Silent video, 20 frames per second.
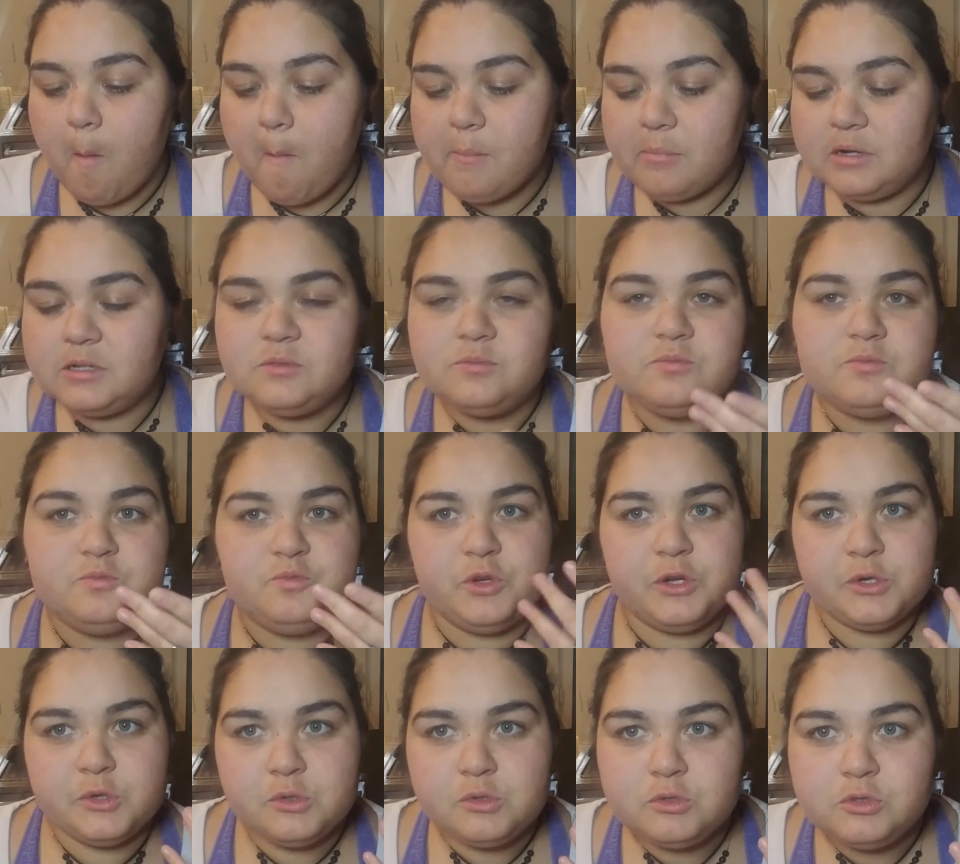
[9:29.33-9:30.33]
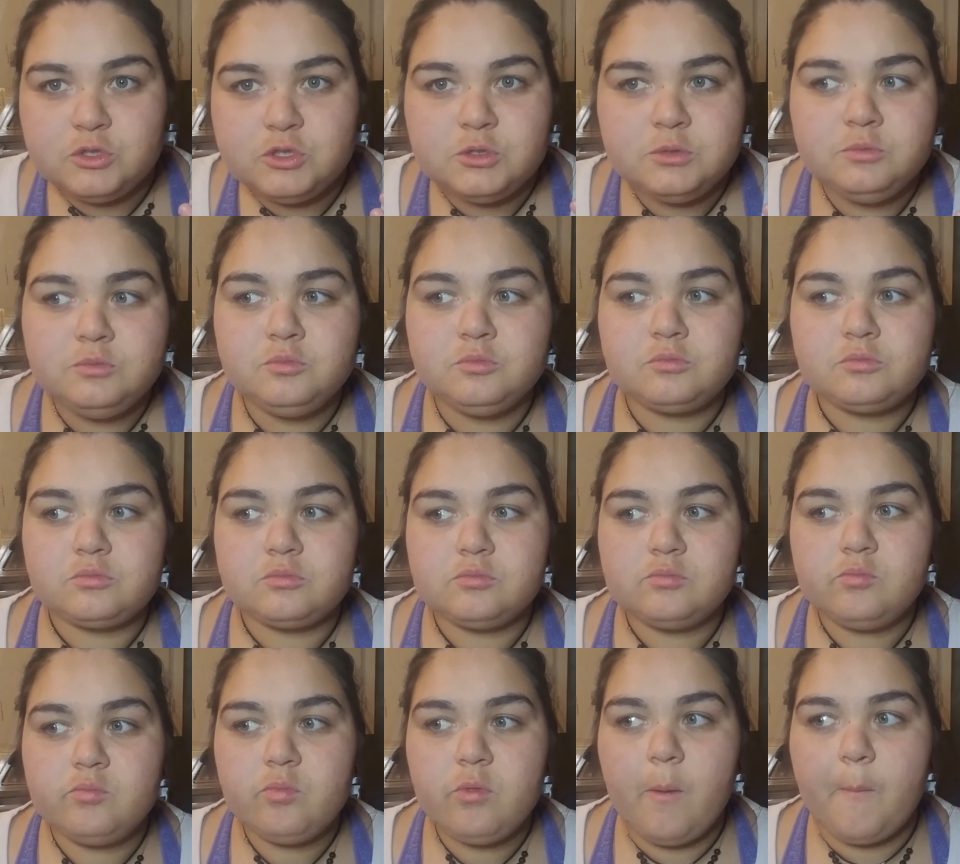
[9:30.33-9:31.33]
It feels
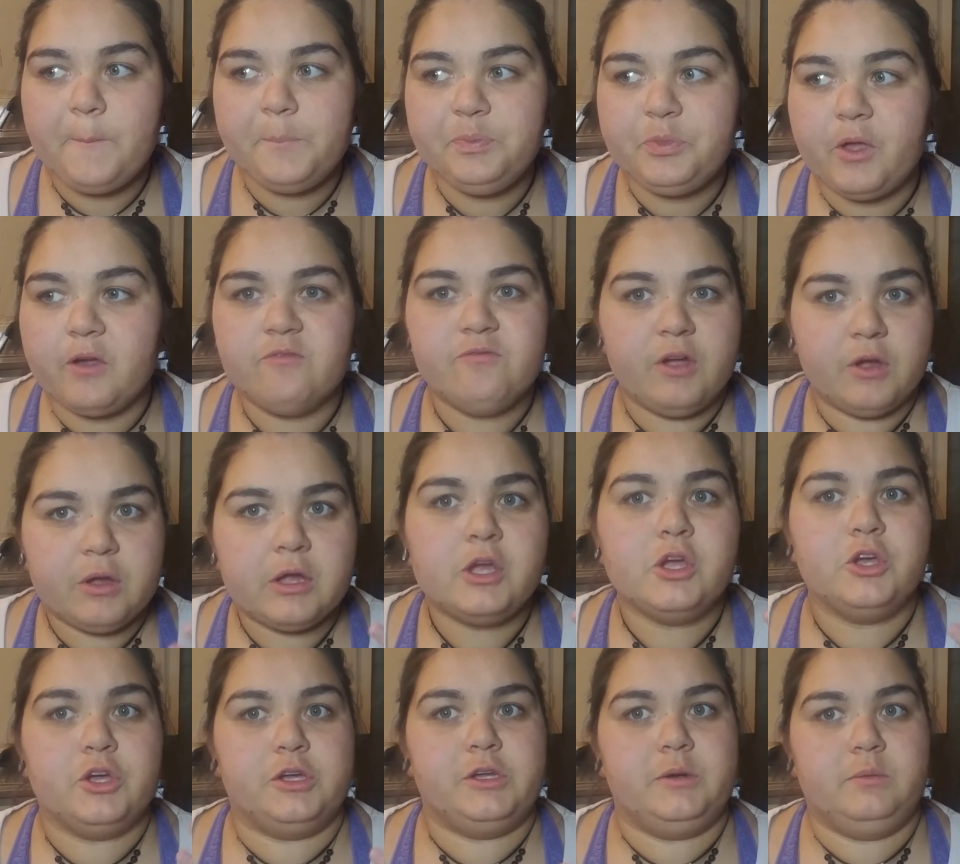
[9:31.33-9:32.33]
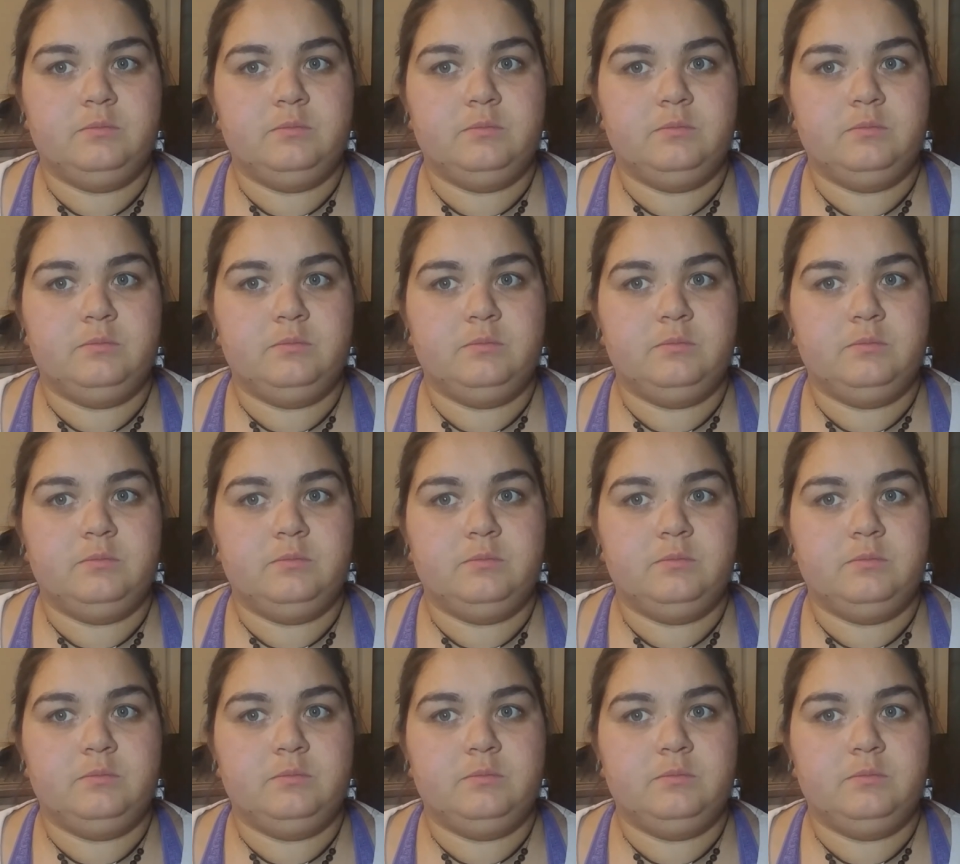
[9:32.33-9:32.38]
very good.